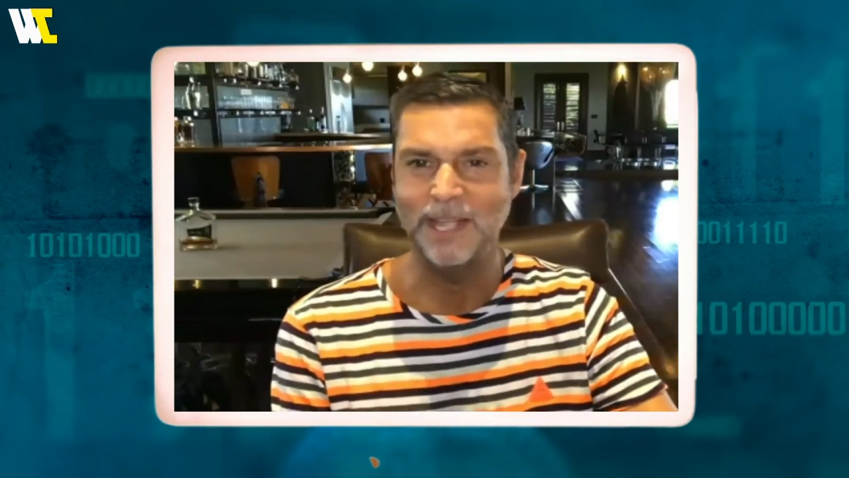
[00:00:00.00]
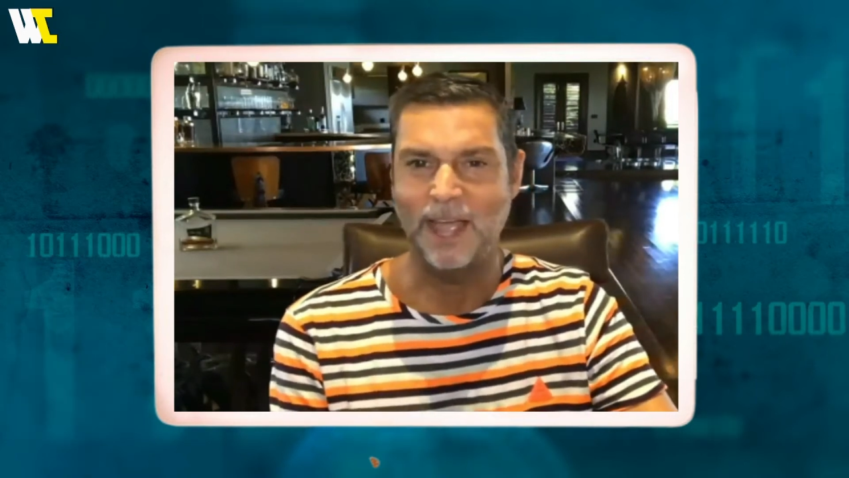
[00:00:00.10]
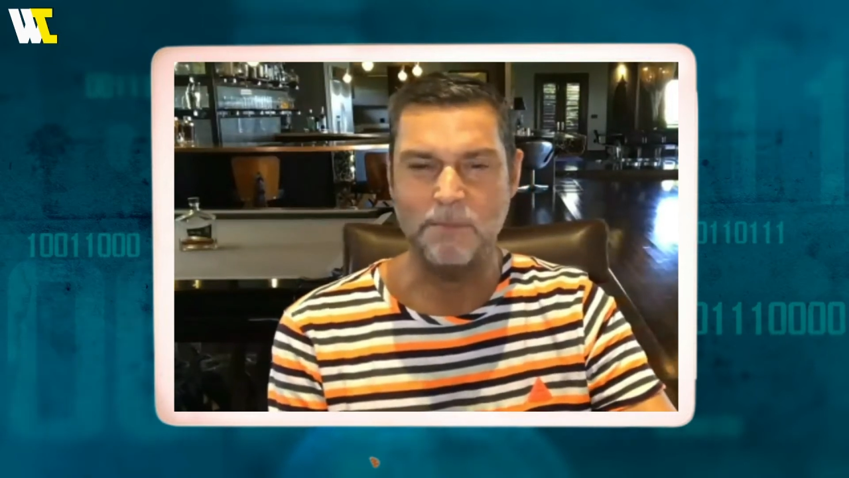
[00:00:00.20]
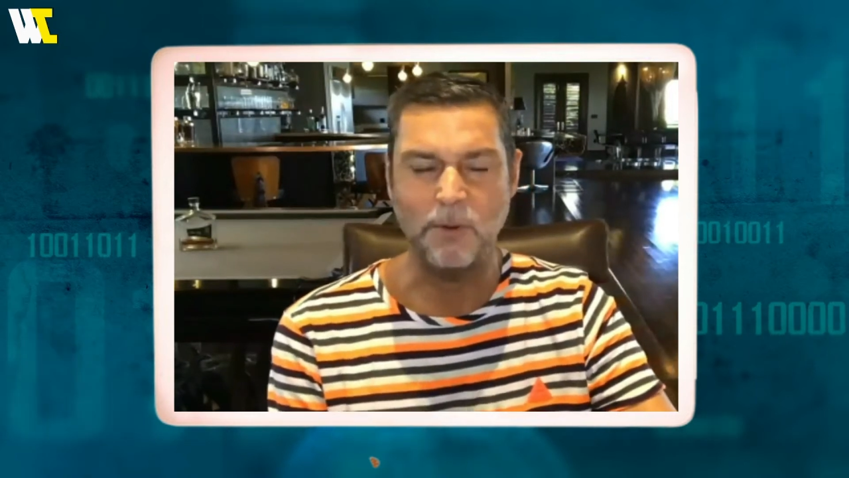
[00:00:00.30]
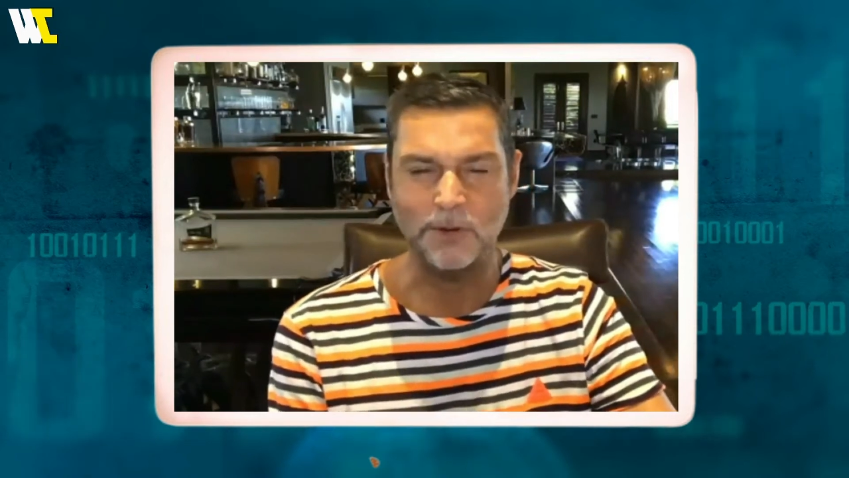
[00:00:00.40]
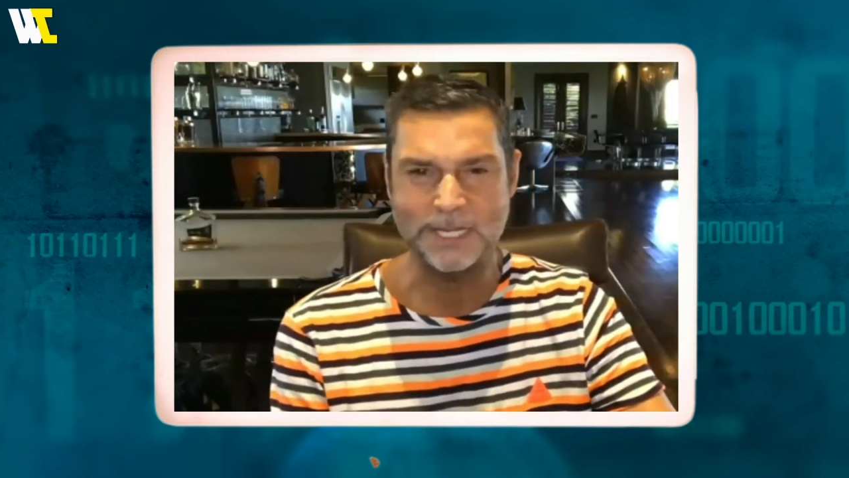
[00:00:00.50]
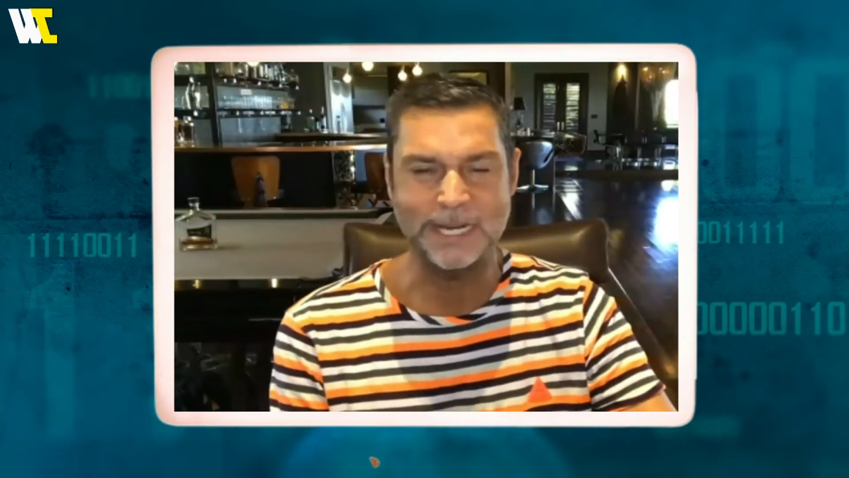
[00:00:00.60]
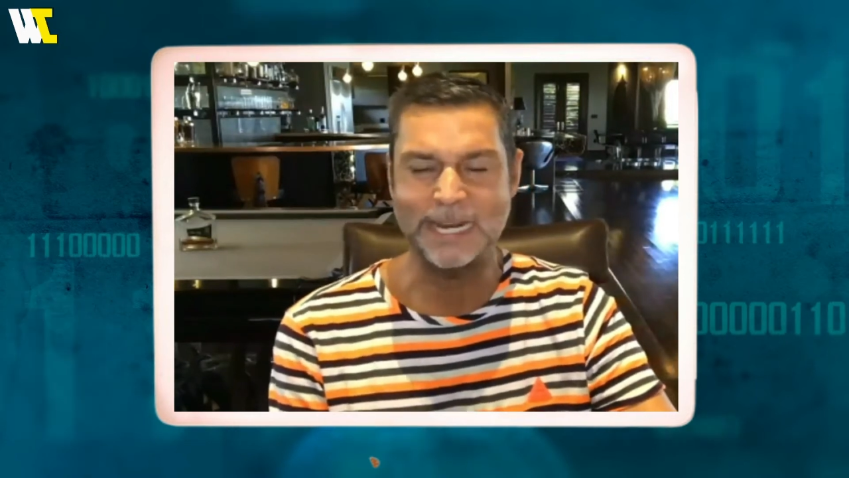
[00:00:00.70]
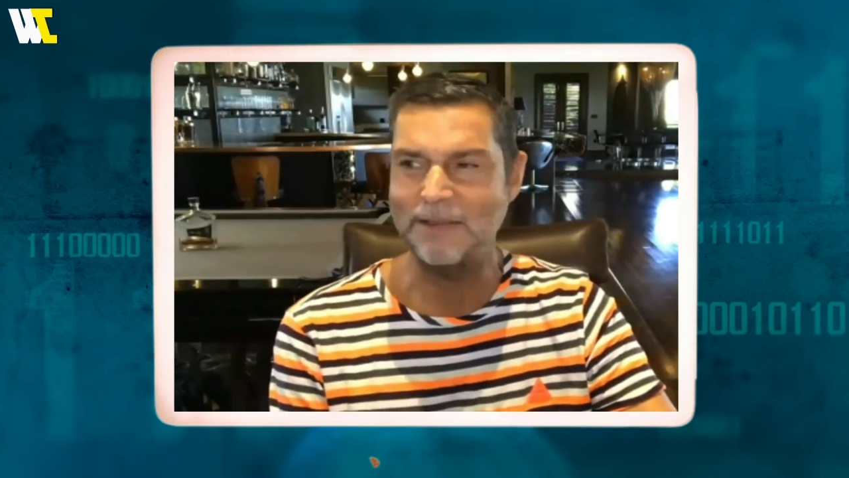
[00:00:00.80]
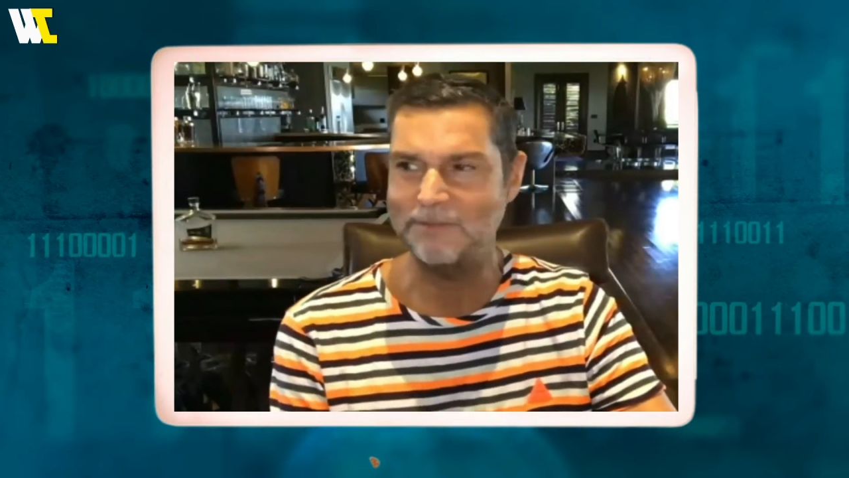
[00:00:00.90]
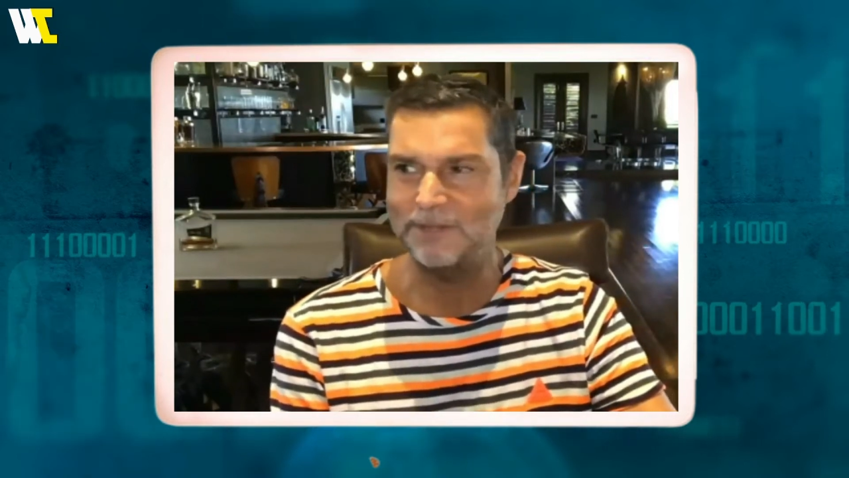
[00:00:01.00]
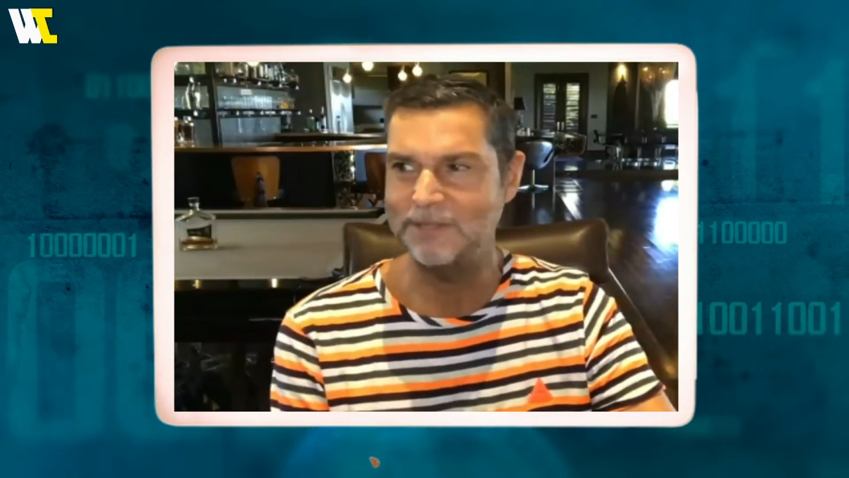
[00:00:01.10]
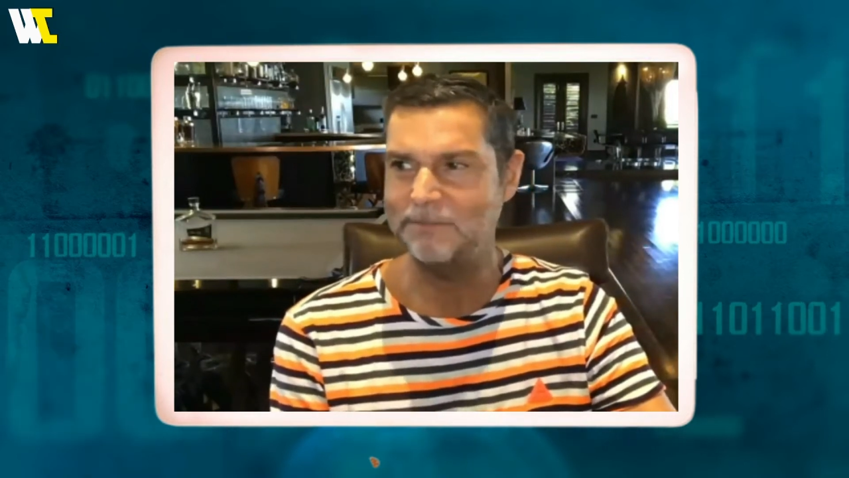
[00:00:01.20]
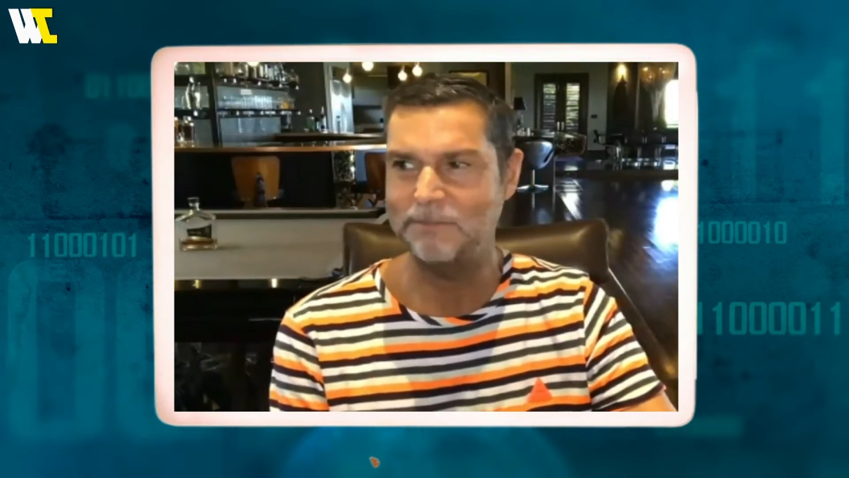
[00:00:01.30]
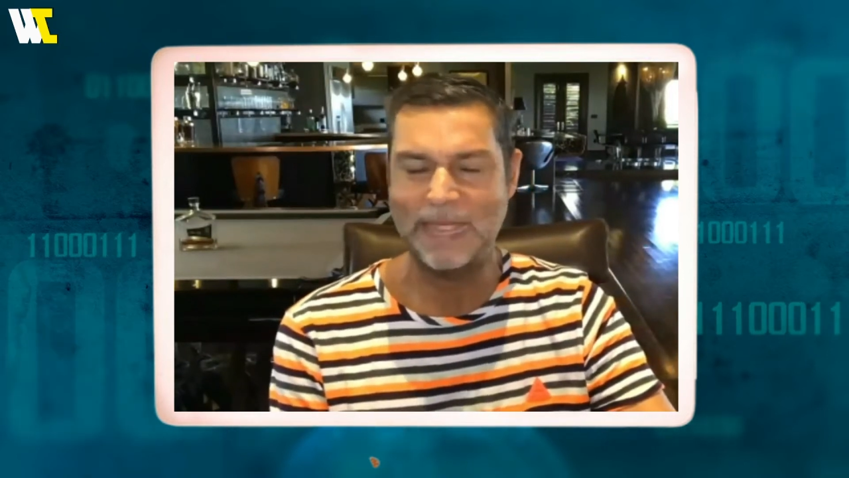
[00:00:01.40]
I pointed it out
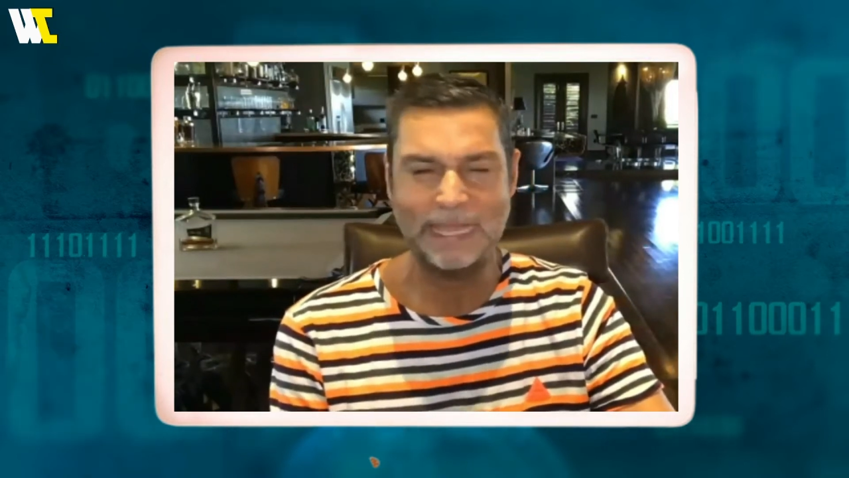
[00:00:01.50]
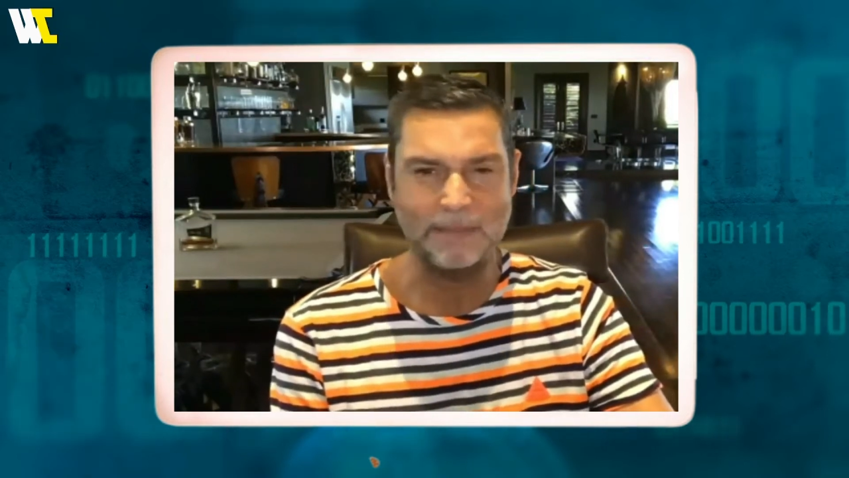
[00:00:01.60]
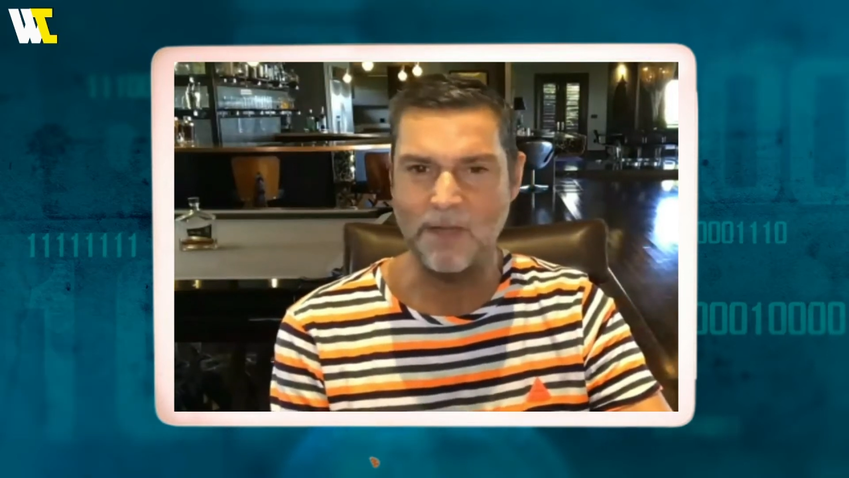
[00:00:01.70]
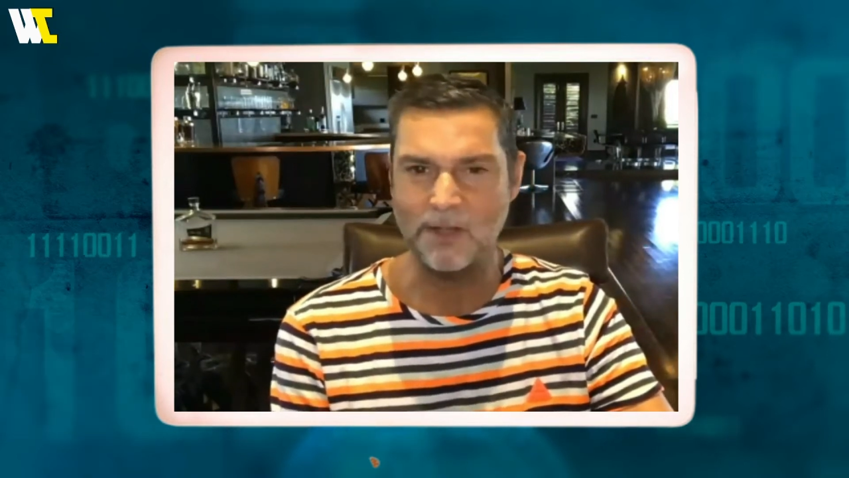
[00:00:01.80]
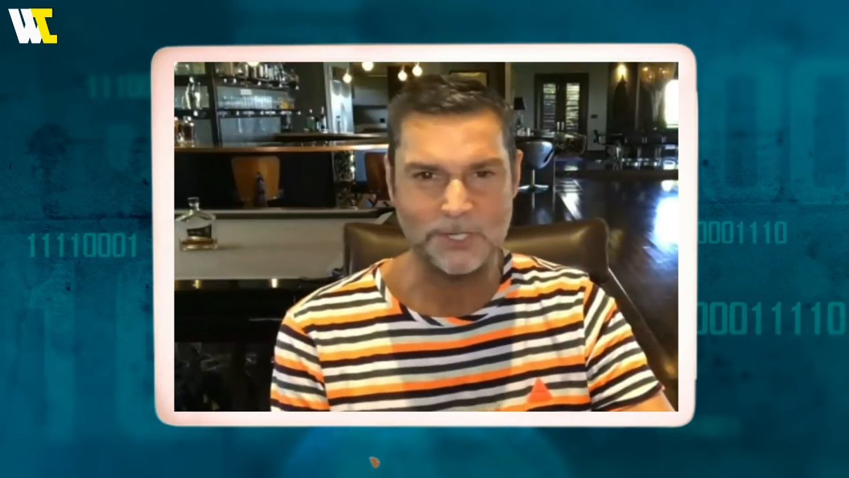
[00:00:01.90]
back in March